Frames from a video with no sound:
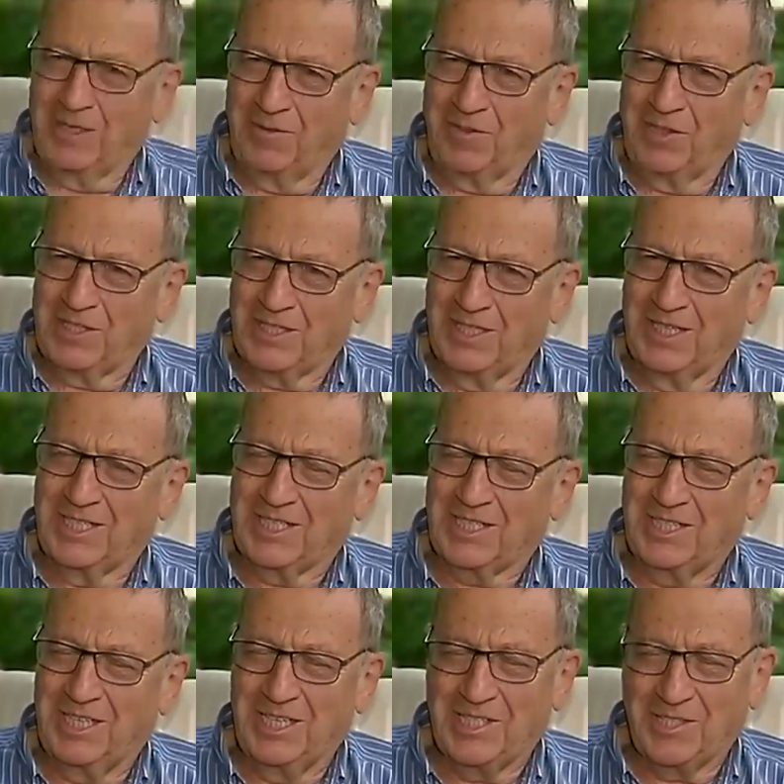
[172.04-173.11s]
If there's an
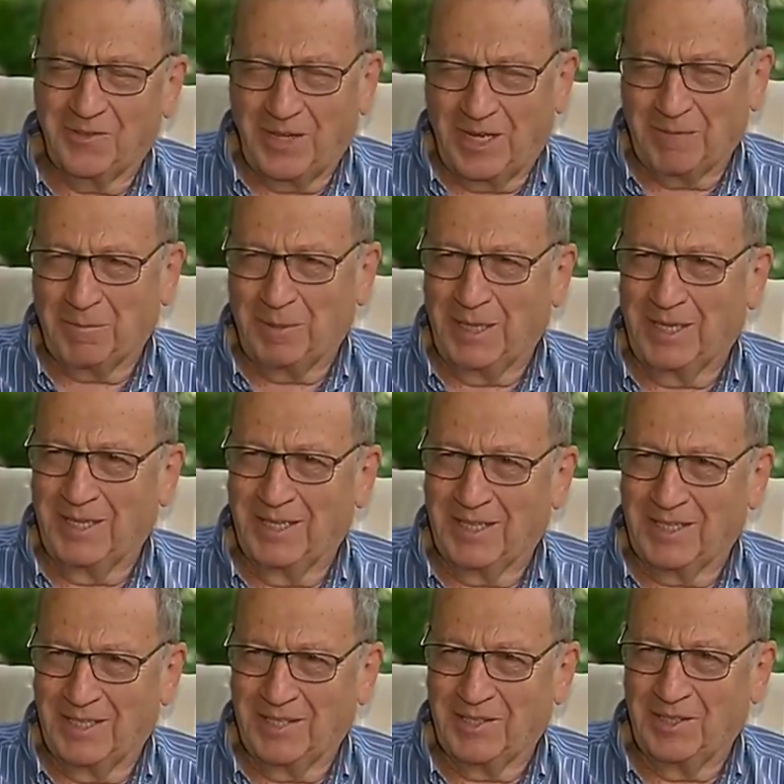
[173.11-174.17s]
extensive outbreak in the
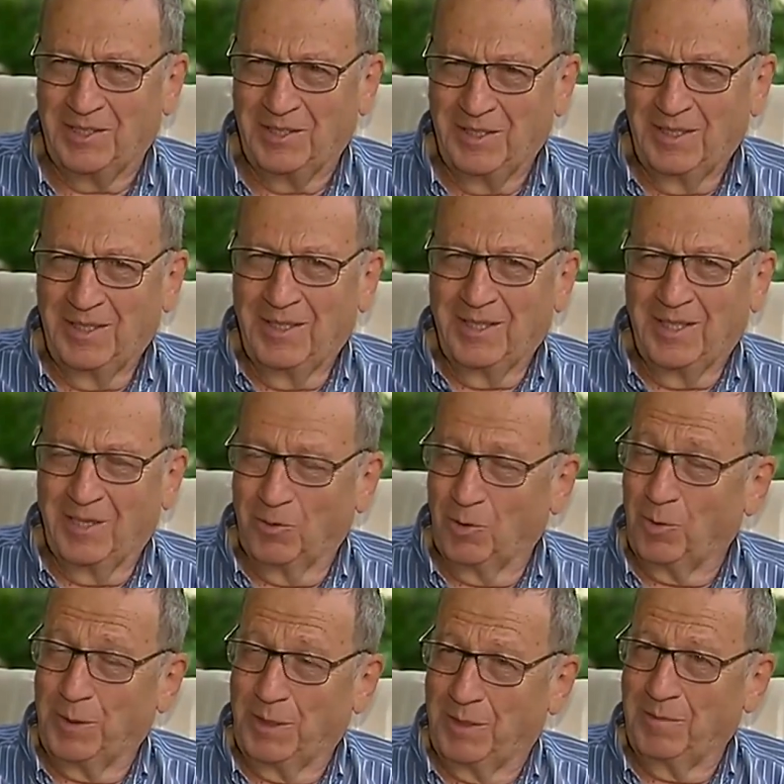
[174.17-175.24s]
country, we
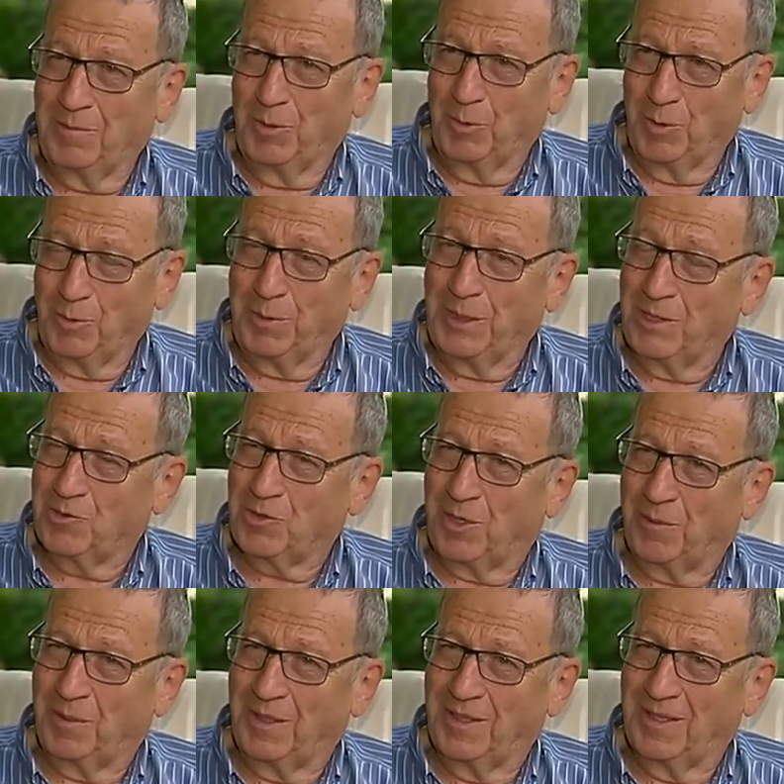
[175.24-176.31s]
will be in
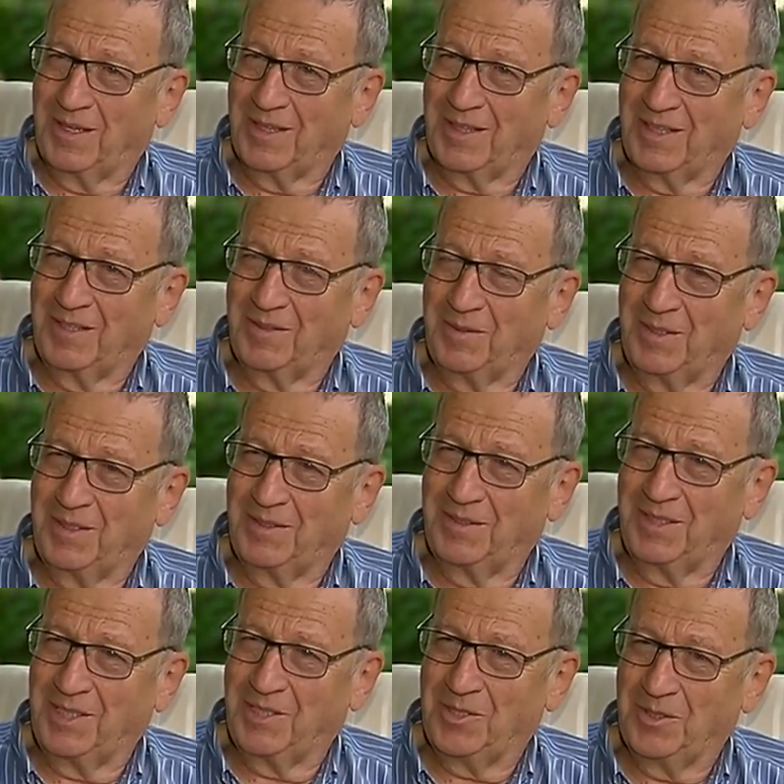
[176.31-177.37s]
trouble. I think we
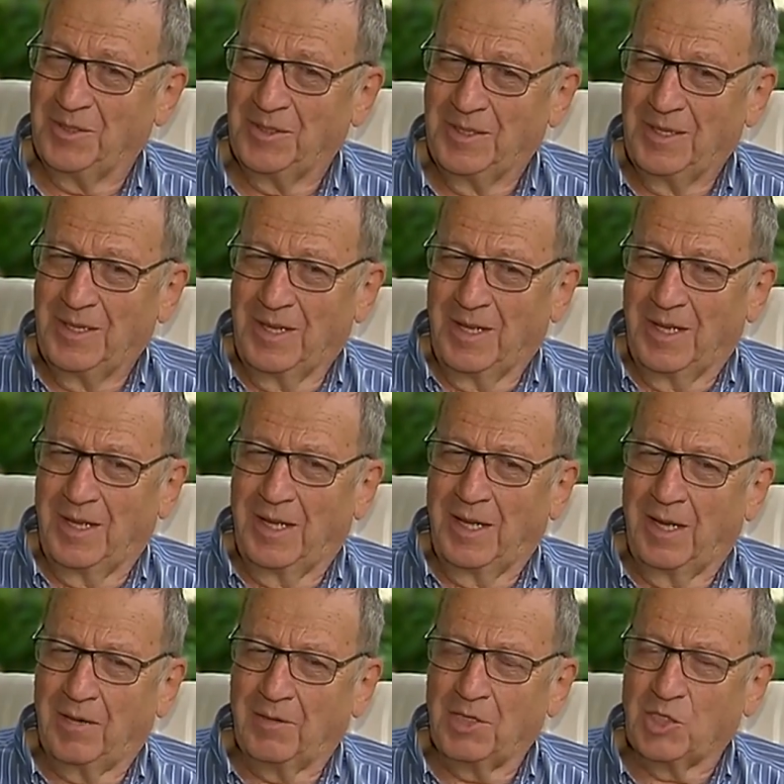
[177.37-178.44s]
need to,
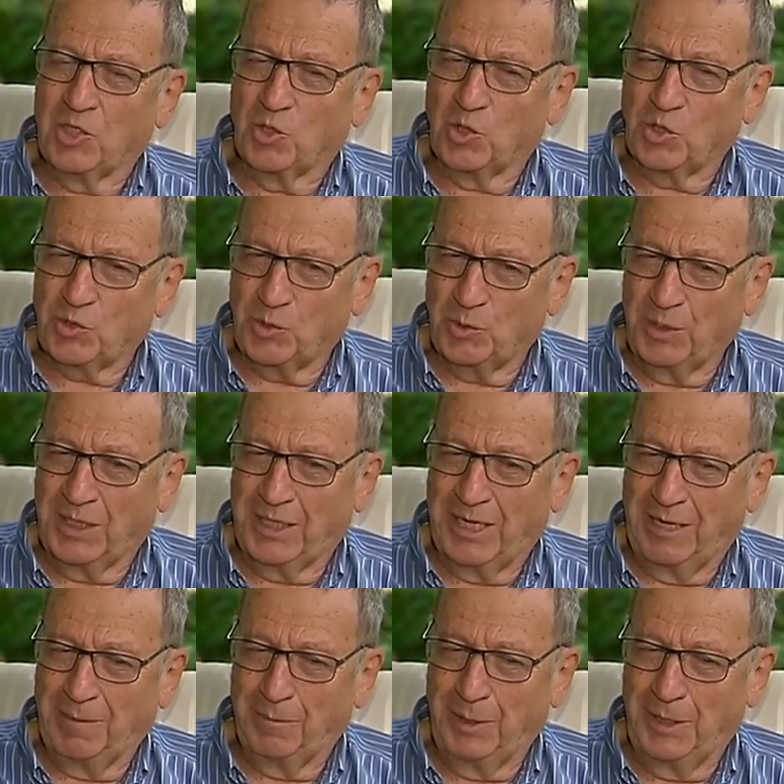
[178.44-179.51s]
how resourceful we
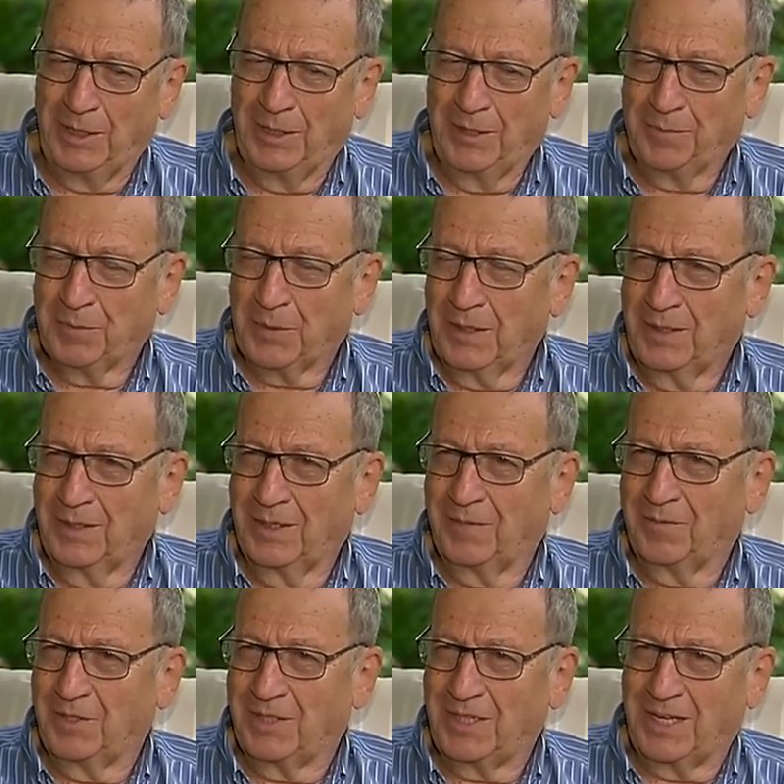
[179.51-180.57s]
can be. You know,
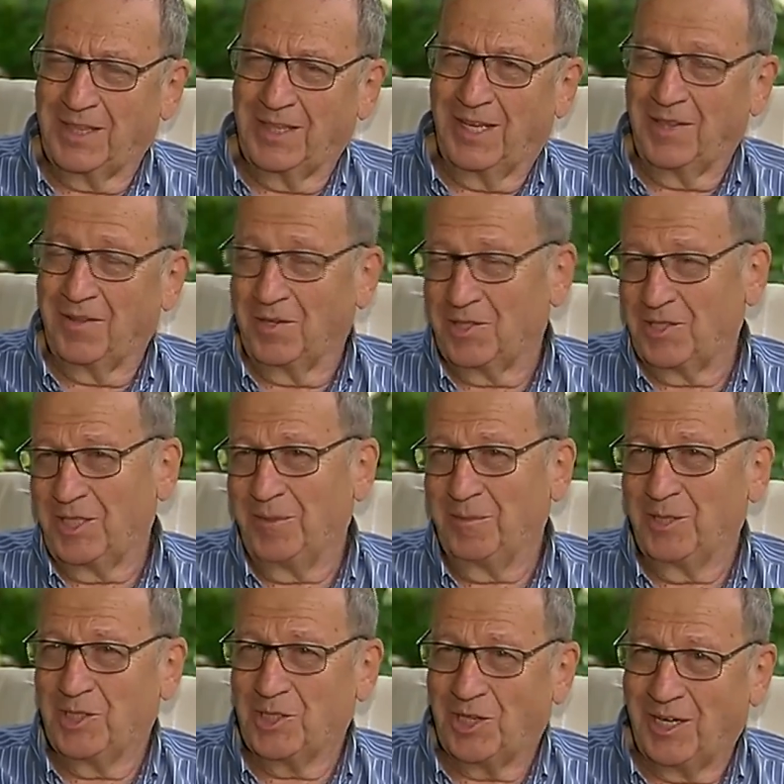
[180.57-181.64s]
if you take the other
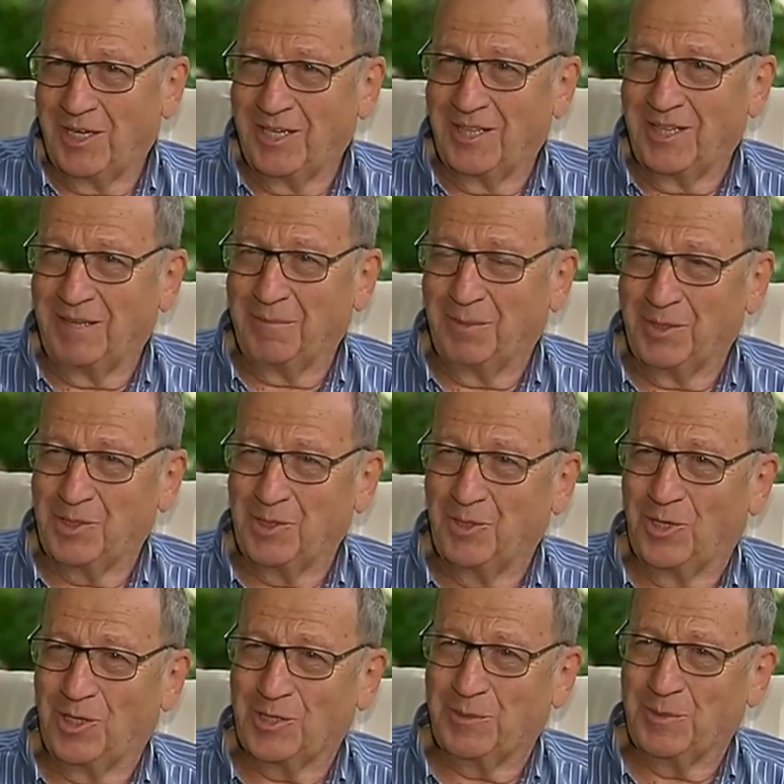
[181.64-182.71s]
extreme in China, they built
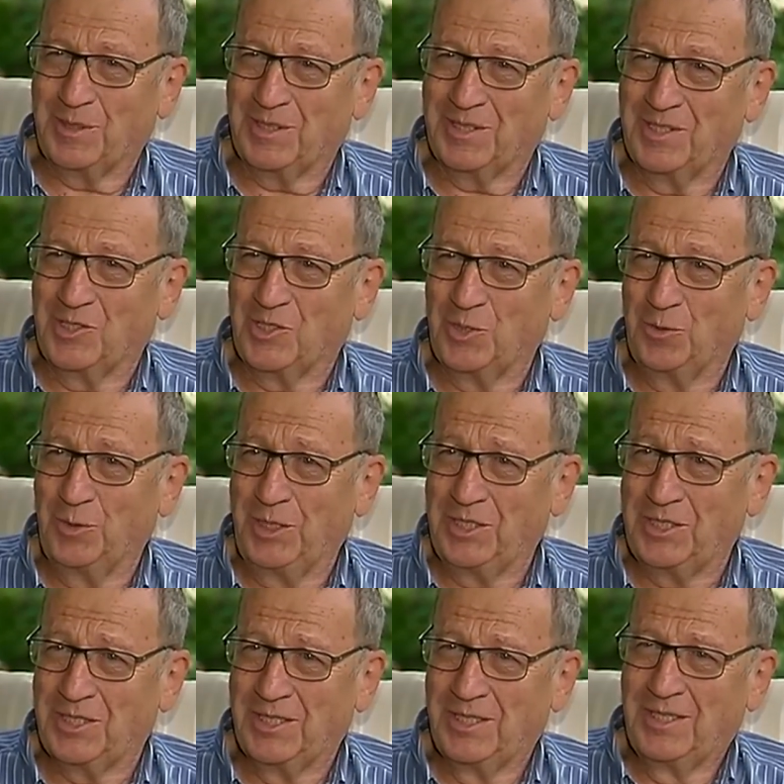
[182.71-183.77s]
2 hospitals in 2
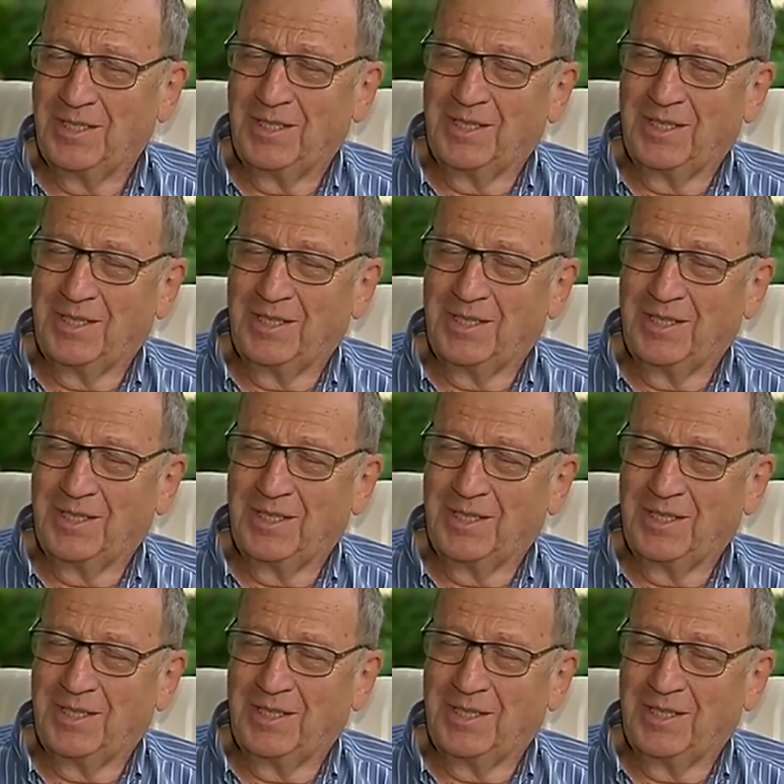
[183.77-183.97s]
weeks.